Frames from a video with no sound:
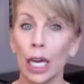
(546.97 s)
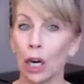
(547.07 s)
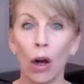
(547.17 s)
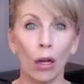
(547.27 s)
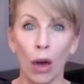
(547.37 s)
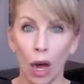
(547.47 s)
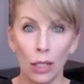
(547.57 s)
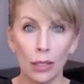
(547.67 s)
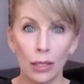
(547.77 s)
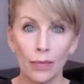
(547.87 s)
at all
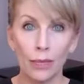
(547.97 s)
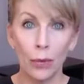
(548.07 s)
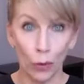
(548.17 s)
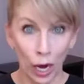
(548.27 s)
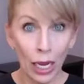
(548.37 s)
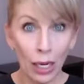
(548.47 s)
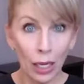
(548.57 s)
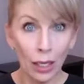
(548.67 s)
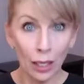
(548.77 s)
costs, right?